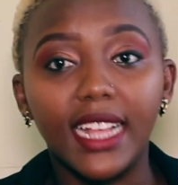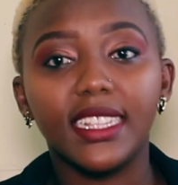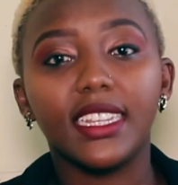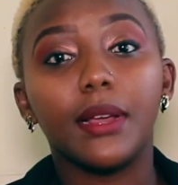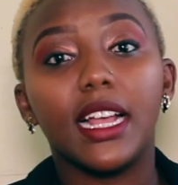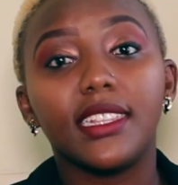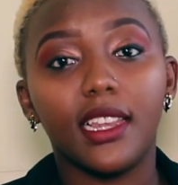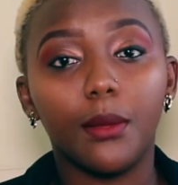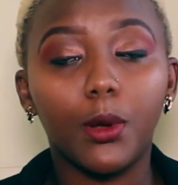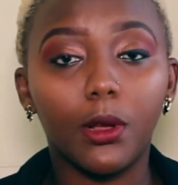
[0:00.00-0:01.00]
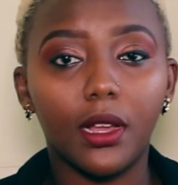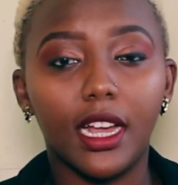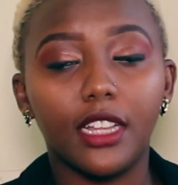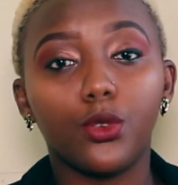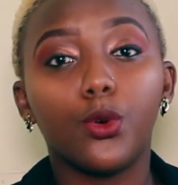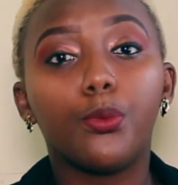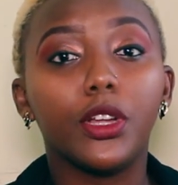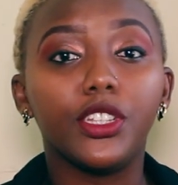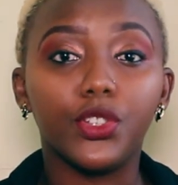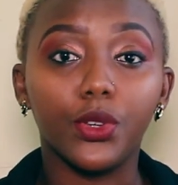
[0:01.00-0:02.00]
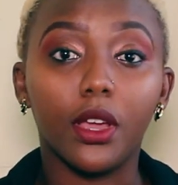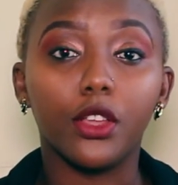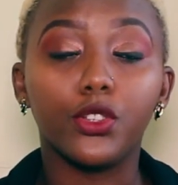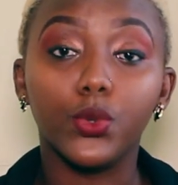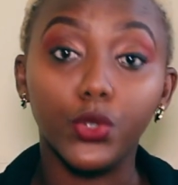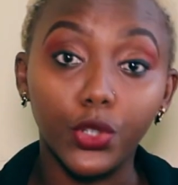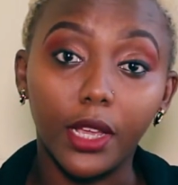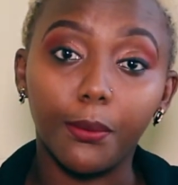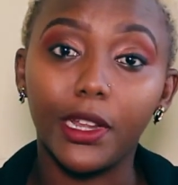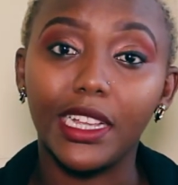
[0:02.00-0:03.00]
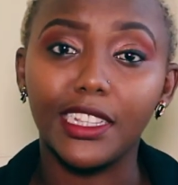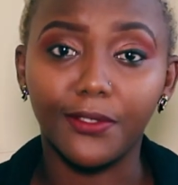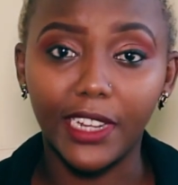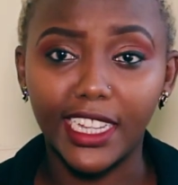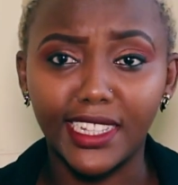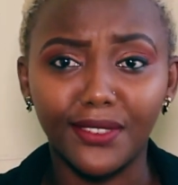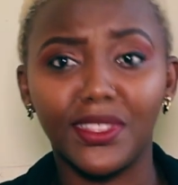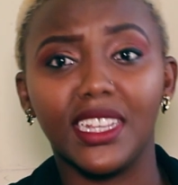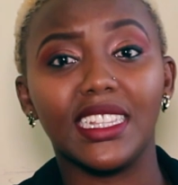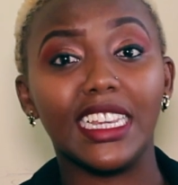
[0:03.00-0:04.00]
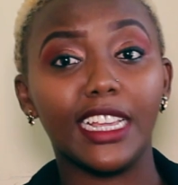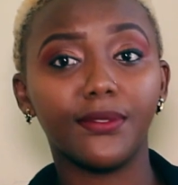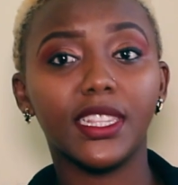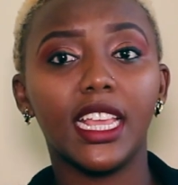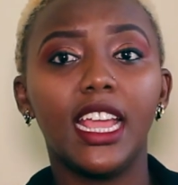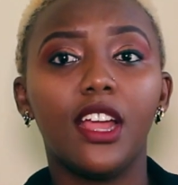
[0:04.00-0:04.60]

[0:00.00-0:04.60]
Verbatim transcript: as an as an employer, at no point should your employees feel as if they're slaves